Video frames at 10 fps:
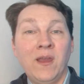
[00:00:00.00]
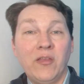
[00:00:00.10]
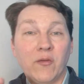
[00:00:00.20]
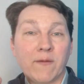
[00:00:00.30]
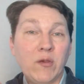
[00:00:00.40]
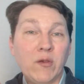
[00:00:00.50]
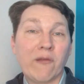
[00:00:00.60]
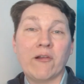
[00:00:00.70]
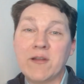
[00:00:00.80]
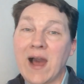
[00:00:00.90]
The reviewers
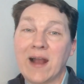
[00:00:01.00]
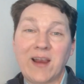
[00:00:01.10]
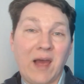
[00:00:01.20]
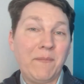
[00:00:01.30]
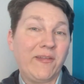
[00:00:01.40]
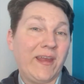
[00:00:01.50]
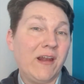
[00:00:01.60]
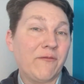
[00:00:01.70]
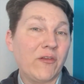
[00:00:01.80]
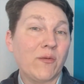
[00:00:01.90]
are not
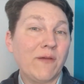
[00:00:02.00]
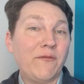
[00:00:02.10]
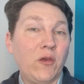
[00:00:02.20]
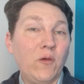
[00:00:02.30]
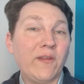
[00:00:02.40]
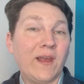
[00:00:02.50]
compensated for their reviews